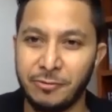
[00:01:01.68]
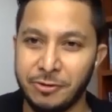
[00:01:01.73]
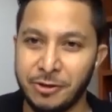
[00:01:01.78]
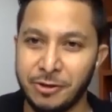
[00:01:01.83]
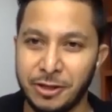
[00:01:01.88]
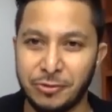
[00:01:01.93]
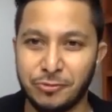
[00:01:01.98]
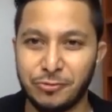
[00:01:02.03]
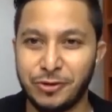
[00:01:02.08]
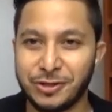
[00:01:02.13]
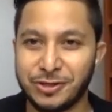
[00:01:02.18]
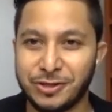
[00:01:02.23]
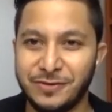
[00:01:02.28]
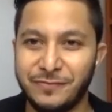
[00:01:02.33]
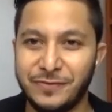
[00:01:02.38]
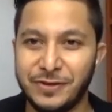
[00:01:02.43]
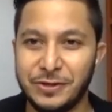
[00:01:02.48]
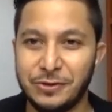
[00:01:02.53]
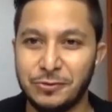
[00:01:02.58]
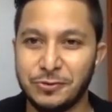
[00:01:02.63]
with the introduction
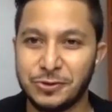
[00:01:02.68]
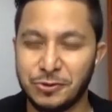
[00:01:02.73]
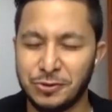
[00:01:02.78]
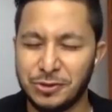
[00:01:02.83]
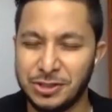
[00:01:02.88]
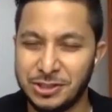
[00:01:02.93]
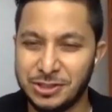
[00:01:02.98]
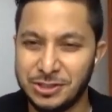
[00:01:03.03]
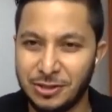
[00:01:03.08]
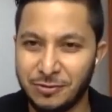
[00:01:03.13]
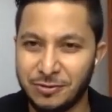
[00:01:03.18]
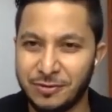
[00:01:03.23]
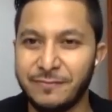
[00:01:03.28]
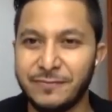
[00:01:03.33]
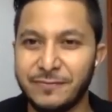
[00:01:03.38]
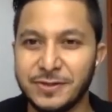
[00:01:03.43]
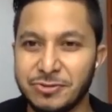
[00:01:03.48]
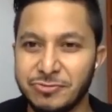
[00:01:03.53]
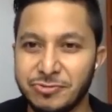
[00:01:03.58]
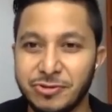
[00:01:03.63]
video, so this is now the
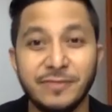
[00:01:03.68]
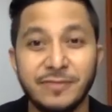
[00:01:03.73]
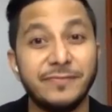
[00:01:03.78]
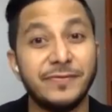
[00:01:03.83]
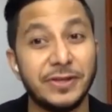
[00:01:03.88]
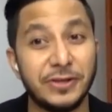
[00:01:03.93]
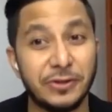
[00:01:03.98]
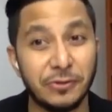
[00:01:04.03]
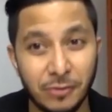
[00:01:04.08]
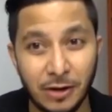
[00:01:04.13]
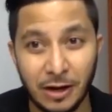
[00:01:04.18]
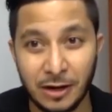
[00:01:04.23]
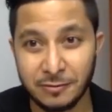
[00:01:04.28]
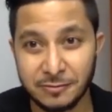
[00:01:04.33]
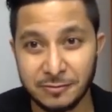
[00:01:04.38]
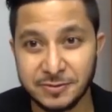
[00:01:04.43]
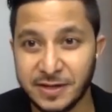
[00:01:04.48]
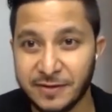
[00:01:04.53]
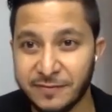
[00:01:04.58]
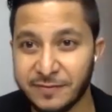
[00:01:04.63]
first real video out of
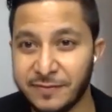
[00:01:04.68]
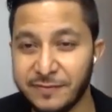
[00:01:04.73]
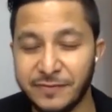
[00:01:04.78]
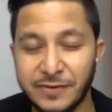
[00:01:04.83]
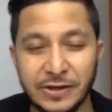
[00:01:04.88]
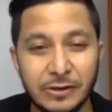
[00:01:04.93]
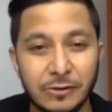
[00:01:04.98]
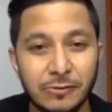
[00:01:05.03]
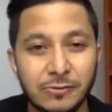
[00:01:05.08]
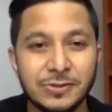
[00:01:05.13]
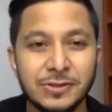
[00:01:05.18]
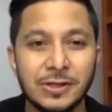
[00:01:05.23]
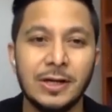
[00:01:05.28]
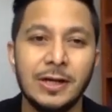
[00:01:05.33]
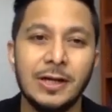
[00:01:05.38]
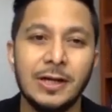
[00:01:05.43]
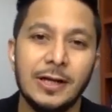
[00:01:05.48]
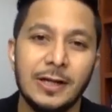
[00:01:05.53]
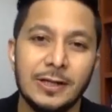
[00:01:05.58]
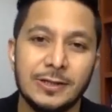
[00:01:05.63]
7 videos.
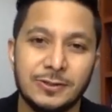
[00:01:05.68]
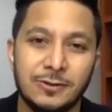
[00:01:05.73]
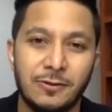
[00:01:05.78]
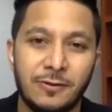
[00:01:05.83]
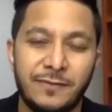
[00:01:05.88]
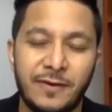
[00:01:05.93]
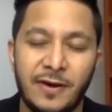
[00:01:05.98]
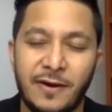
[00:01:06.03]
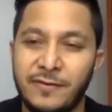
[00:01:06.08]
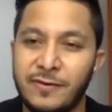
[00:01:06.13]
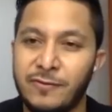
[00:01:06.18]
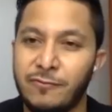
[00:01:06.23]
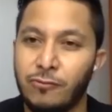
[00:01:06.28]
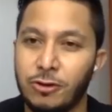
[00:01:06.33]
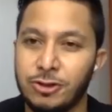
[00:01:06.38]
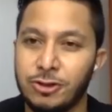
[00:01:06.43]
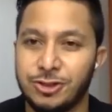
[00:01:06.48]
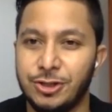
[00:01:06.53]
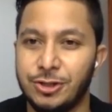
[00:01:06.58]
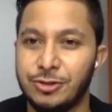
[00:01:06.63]
So if you haven't
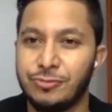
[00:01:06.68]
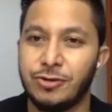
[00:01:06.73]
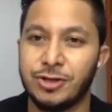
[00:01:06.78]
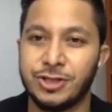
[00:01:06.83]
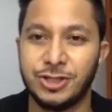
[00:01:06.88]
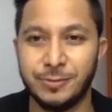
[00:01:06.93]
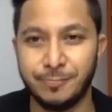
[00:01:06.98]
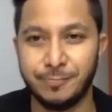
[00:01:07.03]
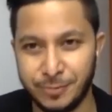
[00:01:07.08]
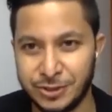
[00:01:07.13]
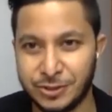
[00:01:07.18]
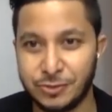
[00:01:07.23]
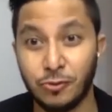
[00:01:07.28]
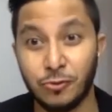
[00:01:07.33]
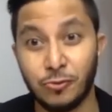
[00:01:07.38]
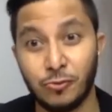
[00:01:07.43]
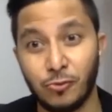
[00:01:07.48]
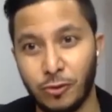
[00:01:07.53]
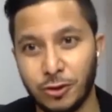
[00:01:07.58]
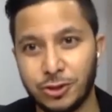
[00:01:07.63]
watched the introduction, please go
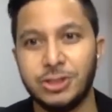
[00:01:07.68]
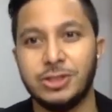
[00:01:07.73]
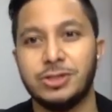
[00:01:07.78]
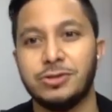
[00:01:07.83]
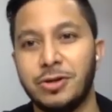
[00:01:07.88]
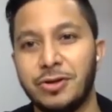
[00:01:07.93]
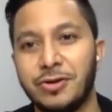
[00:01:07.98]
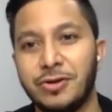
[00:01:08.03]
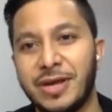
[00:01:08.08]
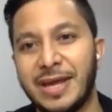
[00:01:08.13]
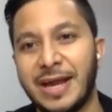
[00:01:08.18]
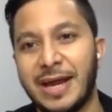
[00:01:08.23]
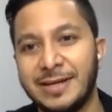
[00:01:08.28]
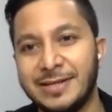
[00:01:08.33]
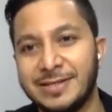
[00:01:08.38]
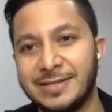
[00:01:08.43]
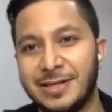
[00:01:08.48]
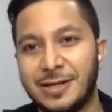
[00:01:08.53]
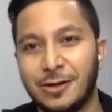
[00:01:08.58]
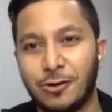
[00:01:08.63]
and watch it so you can
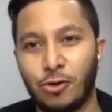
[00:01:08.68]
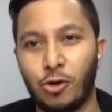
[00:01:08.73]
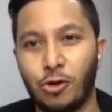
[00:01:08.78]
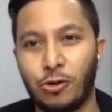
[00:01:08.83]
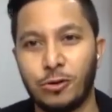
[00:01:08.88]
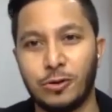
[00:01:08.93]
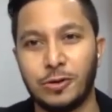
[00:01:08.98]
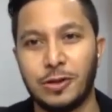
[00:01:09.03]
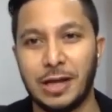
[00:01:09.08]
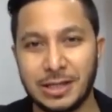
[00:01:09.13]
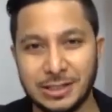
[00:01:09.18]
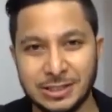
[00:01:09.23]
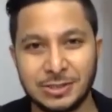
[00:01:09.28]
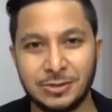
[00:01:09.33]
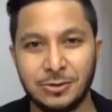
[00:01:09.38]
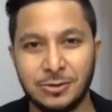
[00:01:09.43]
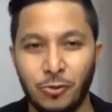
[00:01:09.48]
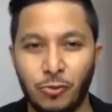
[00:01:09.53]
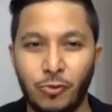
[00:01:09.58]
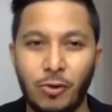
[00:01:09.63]
understand the
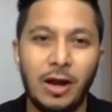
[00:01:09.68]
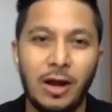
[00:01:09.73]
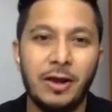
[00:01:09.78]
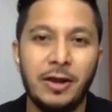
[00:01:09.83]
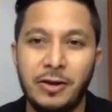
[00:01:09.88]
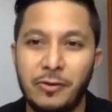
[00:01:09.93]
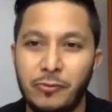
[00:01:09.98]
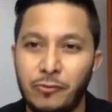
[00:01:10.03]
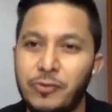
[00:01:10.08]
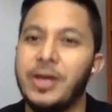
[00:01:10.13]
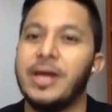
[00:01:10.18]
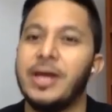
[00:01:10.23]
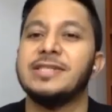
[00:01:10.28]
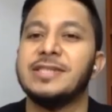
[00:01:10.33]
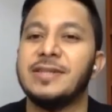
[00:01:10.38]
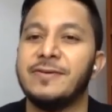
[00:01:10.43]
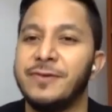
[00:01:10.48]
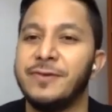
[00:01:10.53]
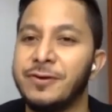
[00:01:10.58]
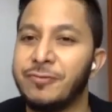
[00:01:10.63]
context, why we had
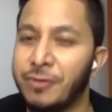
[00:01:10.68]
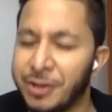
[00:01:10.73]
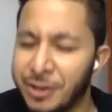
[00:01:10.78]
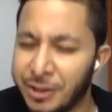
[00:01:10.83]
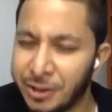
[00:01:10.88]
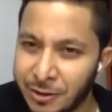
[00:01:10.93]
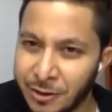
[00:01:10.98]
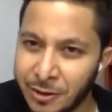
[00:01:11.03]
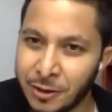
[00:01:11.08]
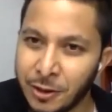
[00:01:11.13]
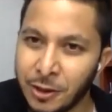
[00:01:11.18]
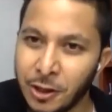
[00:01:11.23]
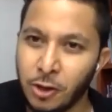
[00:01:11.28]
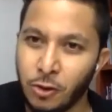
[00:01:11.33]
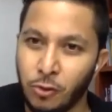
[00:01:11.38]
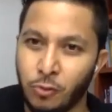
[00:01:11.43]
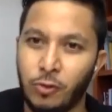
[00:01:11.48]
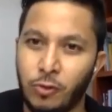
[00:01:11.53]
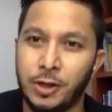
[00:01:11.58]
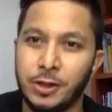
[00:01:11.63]
7 criteria,
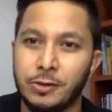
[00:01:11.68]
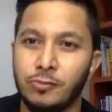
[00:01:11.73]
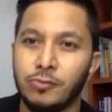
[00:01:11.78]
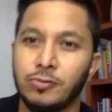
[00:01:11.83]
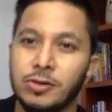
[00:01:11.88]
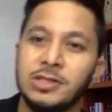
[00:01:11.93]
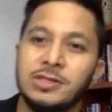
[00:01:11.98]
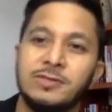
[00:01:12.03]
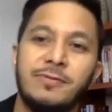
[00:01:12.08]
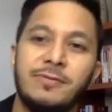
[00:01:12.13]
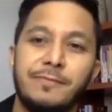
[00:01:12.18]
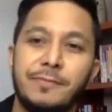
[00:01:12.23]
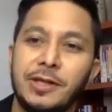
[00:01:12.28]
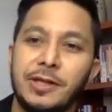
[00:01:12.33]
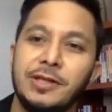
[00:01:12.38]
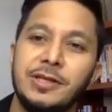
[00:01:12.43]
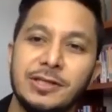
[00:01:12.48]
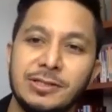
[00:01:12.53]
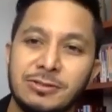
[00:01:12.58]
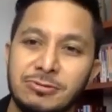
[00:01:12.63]
why it took us
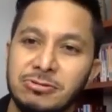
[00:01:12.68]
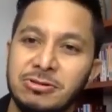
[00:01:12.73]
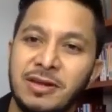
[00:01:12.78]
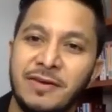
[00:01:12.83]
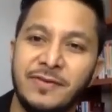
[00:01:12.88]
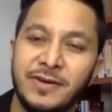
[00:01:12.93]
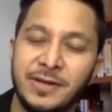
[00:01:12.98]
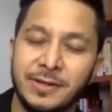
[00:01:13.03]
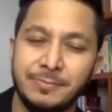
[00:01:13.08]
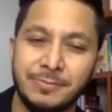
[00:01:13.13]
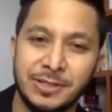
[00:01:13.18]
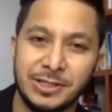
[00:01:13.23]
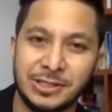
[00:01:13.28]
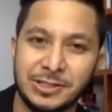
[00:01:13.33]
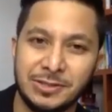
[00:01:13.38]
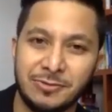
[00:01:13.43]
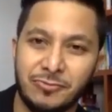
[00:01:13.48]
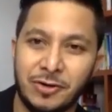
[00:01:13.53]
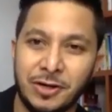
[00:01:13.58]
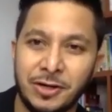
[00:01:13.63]
15 years to develop
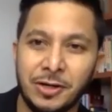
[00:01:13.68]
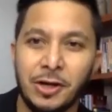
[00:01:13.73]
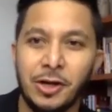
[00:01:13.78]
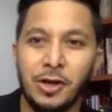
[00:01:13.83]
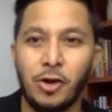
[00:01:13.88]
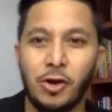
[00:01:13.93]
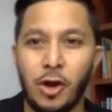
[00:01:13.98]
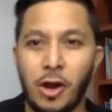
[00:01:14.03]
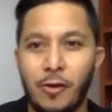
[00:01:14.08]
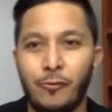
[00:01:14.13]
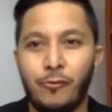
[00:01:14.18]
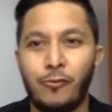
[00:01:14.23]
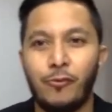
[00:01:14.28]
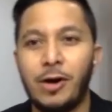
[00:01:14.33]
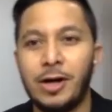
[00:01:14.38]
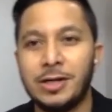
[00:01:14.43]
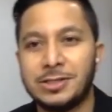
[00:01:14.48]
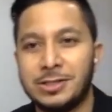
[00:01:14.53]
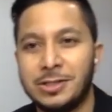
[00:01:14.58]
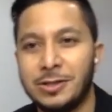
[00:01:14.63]
this, right? And
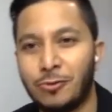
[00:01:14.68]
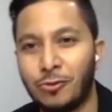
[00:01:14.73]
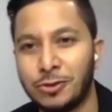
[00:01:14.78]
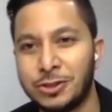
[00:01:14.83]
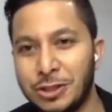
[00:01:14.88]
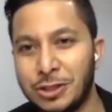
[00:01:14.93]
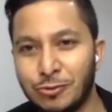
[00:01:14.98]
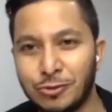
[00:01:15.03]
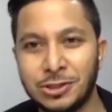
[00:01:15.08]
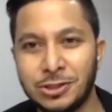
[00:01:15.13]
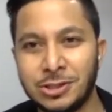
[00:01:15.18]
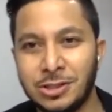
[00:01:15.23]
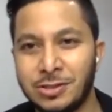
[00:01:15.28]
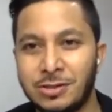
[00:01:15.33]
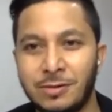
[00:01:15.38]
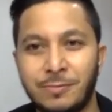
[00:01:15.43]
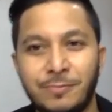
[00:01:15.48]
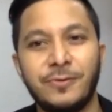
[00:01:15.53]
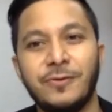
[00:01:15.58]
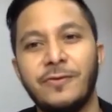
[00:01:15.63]
what's the consequences.
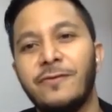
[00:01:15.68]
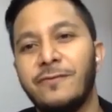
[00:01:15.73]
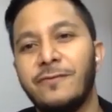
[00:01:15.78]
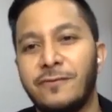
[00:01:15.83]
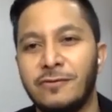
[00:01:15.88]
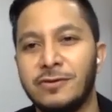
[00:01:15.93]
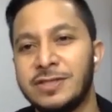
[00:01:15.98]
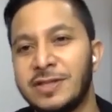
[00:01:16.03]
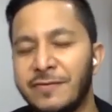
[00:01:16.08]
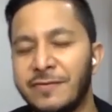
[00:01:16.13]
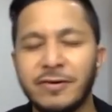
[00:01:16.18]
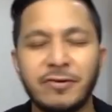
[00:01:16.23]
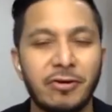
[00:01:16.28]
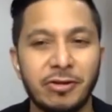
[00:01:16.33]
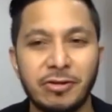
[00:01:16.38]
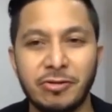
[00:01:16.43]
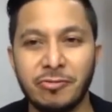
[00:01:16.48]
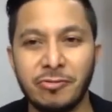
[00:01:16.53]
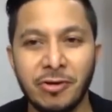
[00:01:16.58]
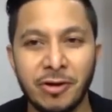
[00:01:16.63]
If you don't follow 7
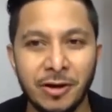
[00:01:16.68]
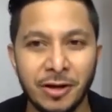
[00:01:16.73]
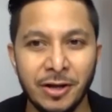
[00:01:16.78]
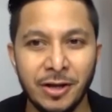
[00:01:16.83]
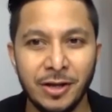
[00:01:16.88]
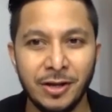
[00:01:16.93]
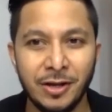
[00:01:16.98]
criteria,